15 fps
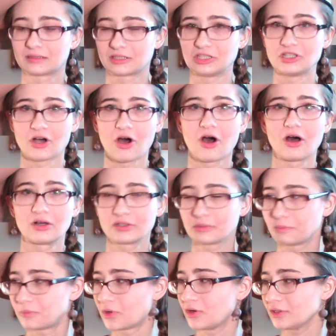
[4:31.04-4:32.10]

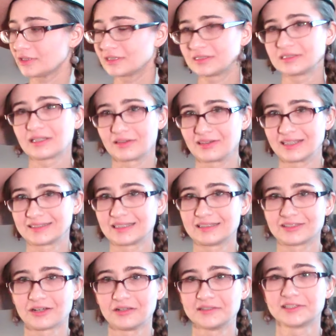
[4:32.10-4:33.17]
dog books, this
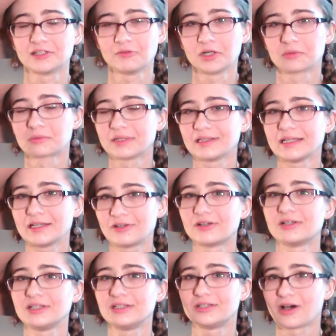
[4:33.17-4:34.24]
is also a really
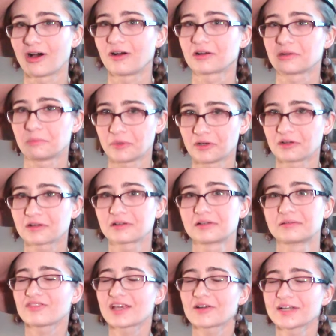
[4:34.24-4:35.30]
good dog book.
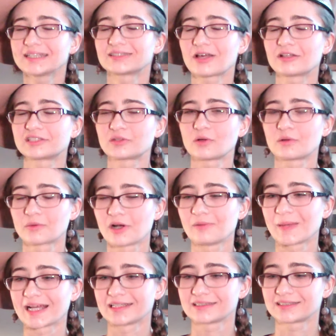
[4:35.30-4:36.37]
There is also a
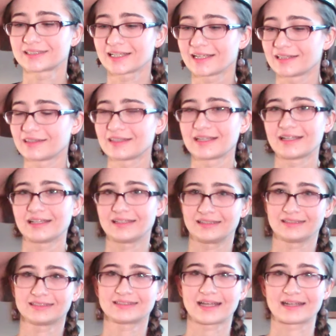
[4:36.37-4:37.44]
romance in the
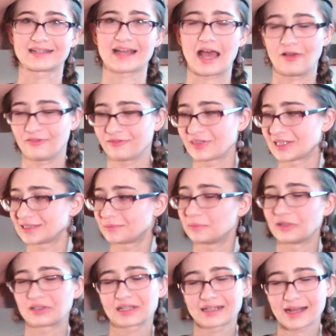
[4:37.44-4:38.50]
second half of this
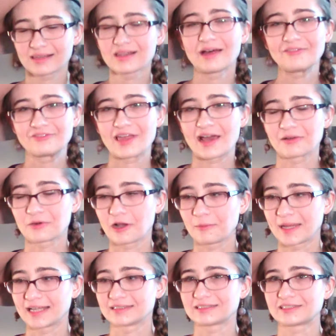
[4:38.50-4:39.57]
book, and I love that
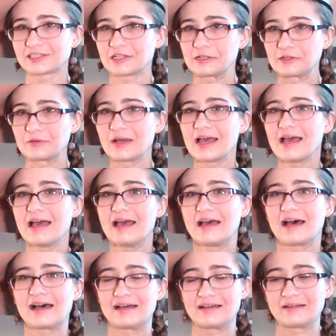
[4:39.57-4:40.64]
romance too.
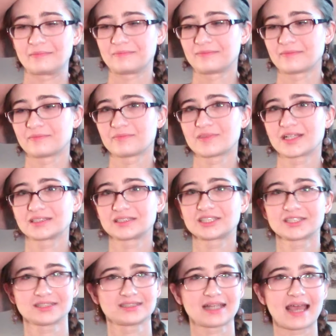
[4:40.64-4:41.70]
Um, there's
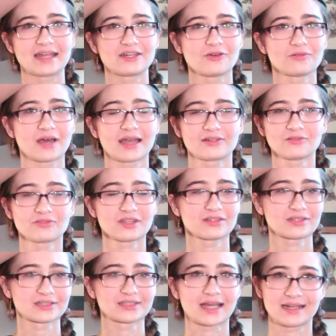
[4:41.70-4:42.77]
just I don't I don't think
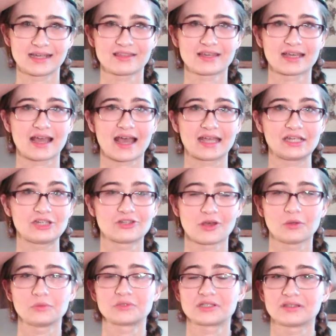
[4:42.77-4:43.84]
there's anything I
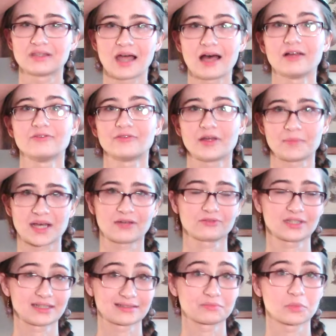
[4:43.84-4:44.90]
don't love
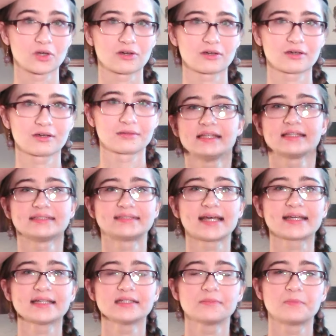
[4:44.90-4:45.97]
about this book. The
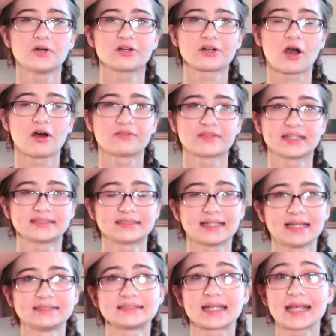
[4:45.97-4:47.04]
second book on this
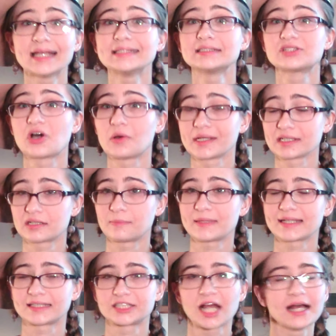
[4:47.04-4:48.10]
list is going to
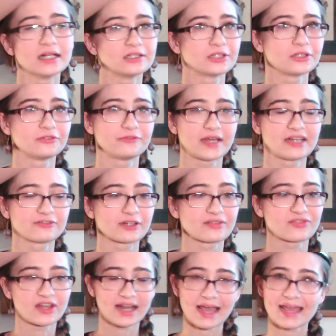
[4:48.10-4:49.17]
be a childhood
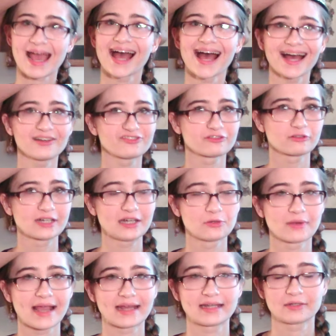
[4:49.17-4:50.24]
favorite that I have
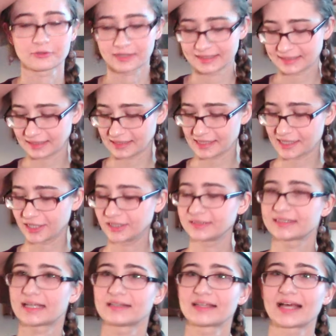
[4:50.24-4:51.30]
reread in recent
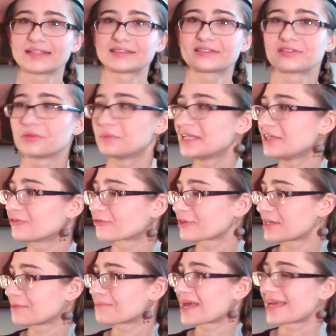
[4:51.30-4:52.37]
years, and that's The Wee
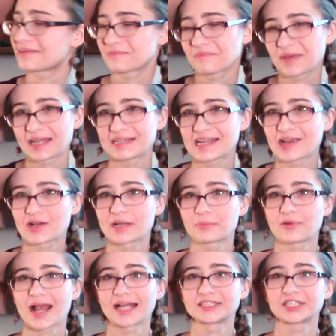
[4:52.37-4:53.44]
Free Men by Terry
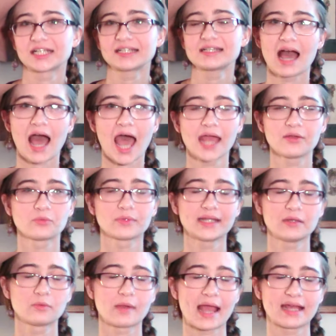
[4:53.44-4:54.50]
Pratchett. I
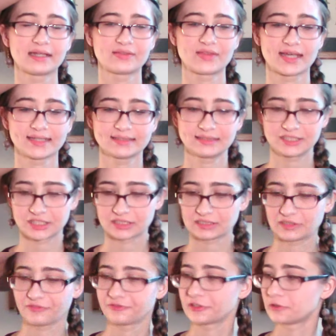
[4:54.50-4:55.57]
reread this
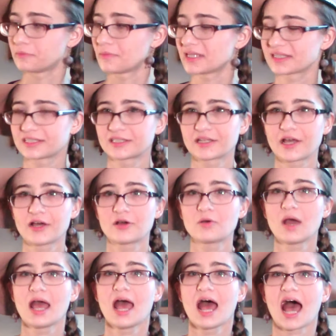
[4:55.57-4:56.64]
just a few months
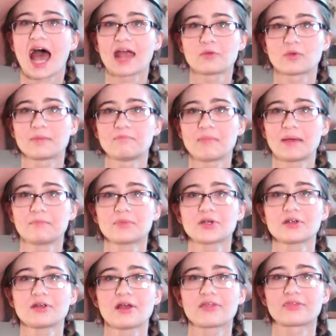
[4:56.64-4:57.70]
ago. I
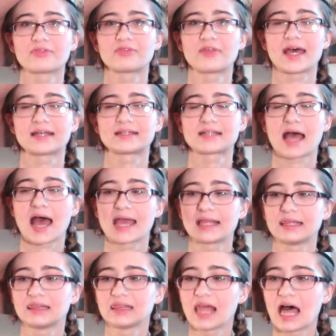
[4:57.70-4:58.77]
remember that I
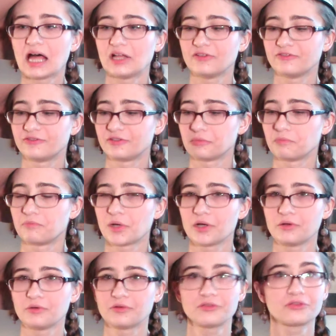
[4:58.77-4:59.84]
loved
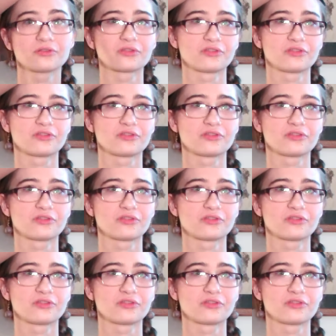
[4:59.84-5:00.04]
both